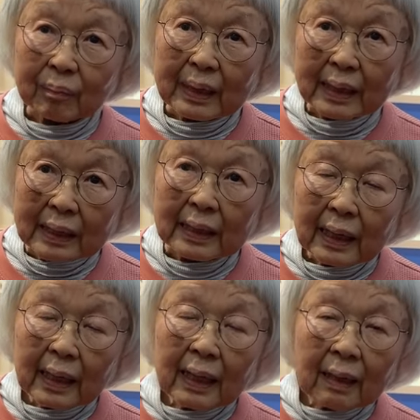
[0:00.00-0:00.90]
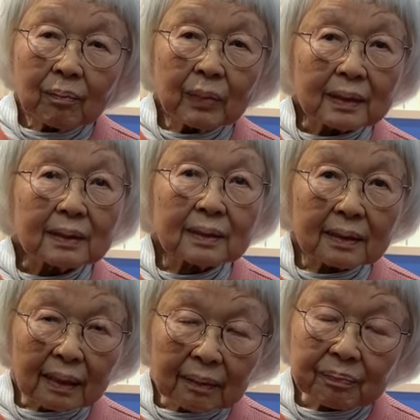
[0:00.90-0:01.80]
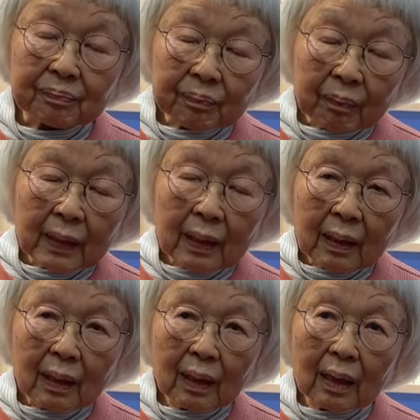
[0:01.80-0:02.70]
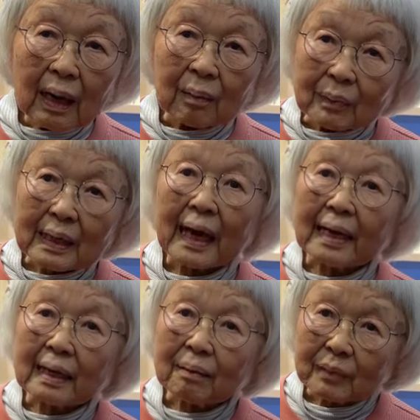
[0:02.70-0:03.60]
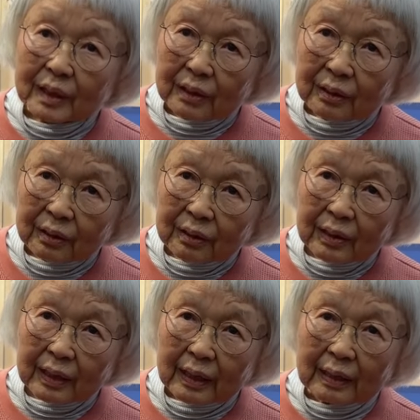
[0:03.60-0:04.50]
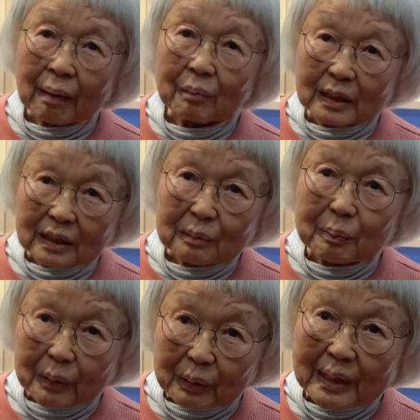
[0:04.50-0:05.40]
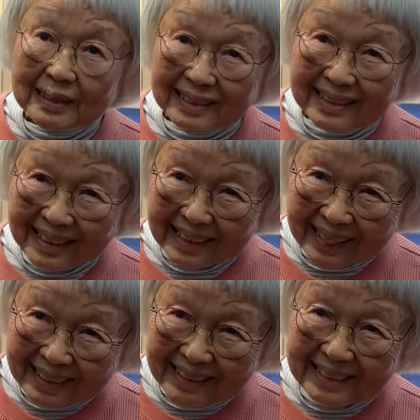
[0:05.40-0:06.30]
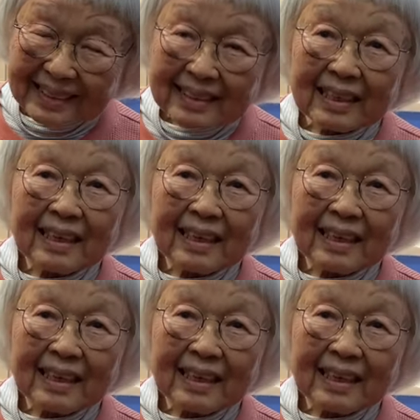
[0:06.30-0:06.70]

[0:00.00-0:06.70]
me. But I'm glad I'm here and I'm experiencing this.